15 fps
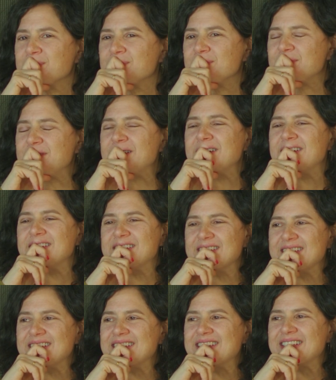Yeah,
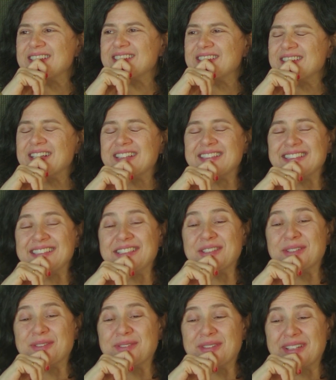you
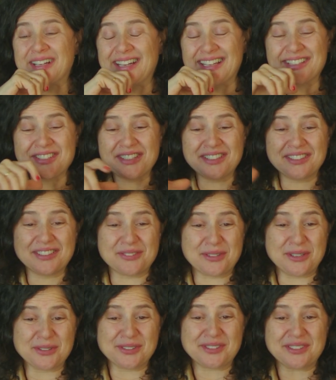know, actually the
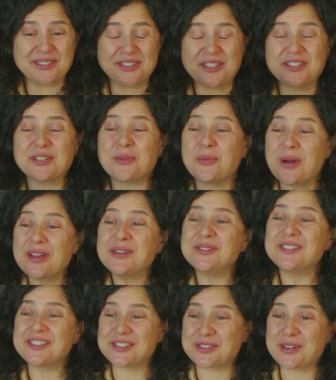way you
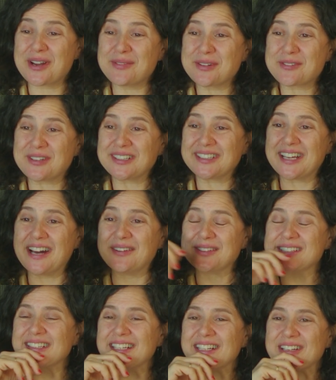describe it right now,
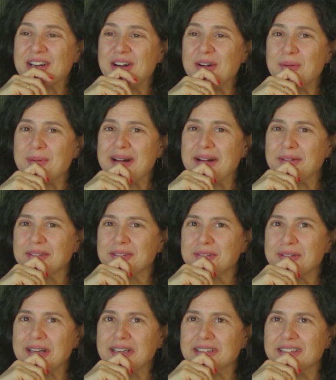it's like, oh wow, you're
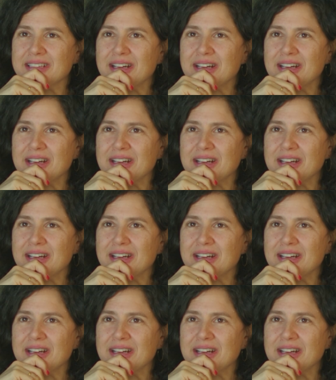right.